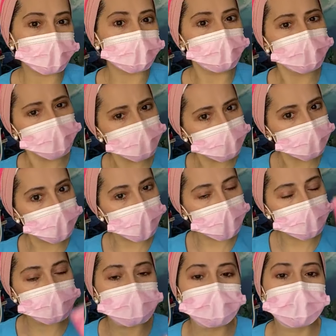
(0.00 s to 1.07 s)
is a
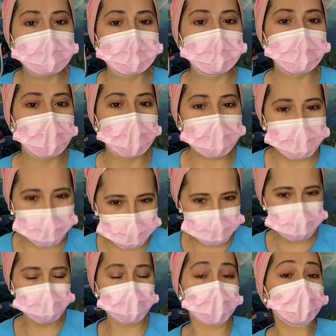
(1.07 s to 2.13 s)
toothpaste.
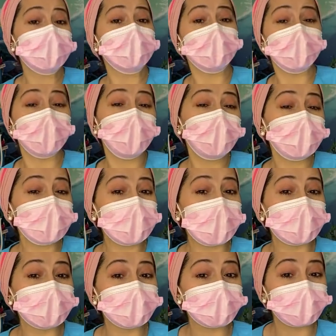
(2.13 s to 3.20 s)
Again, that's yummy
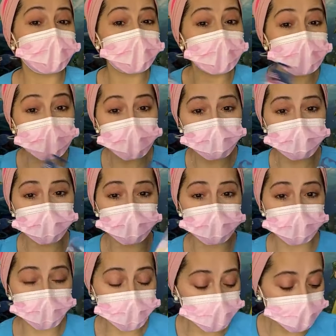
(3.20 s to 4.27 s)
and
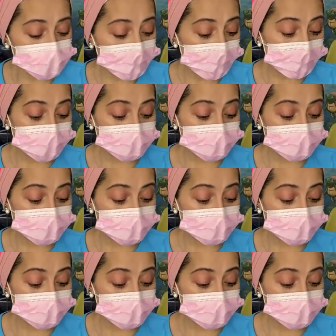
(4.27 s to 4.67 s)
flavorful,